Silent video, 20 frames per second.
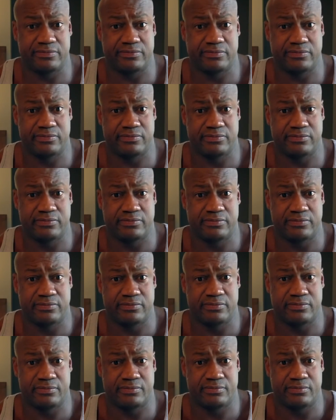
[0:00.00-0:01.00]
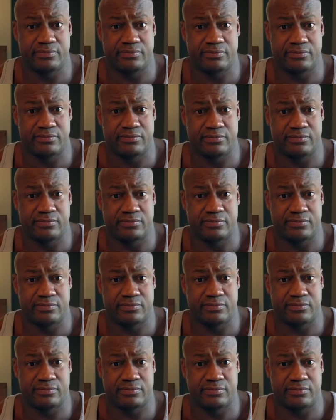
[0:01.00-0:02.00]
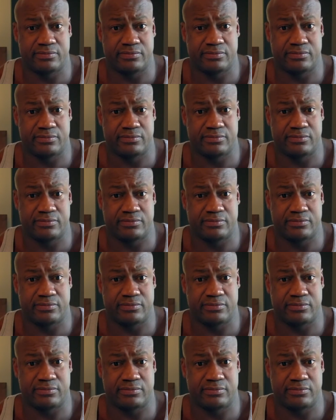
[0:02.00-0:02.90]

No one is speaking in this clip.